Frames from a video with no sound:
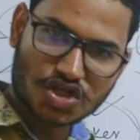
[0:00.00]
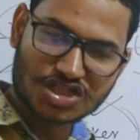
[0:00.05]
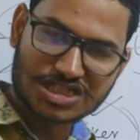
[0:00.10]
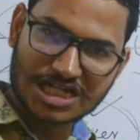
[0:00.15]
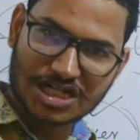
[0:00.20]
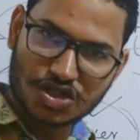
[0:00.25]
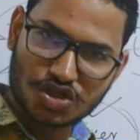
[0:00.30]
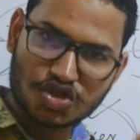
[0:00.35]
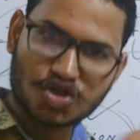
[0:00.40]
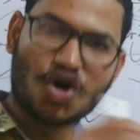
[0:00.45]

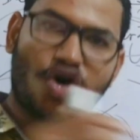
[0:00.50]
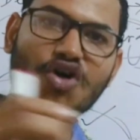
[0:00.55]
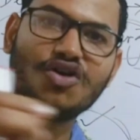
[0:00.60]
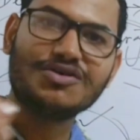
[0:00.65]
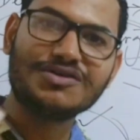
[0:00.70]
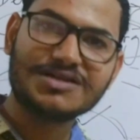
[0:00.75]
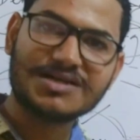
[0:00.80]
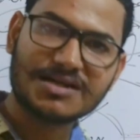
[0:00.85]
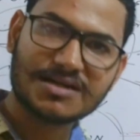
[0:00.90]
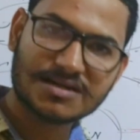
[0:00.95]
such a
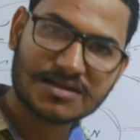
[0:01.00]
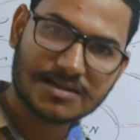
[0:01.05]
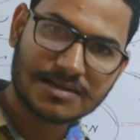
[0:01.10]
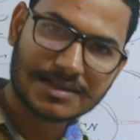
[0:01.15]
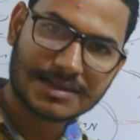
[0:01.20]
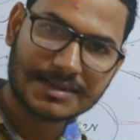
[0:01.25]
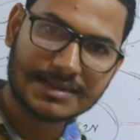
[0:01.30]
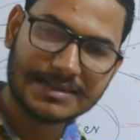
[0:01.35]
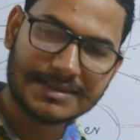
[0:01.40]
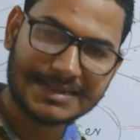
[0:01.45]
long
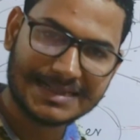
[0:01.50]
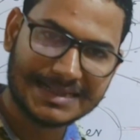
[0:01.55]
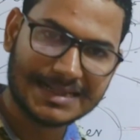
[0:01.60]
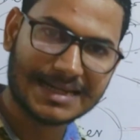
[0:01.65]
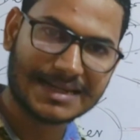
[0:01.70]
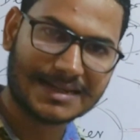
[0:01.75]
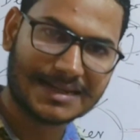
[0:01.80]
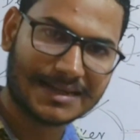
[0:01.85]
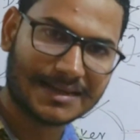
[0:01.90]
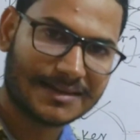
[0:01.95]

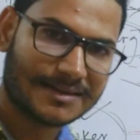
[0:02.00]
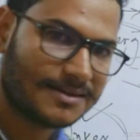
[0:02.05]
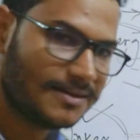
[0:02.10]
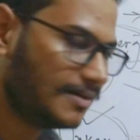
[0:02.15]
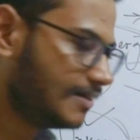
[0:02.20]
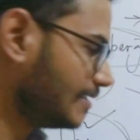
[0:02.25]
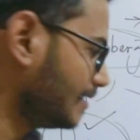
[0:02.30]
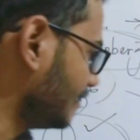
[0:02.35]
DNA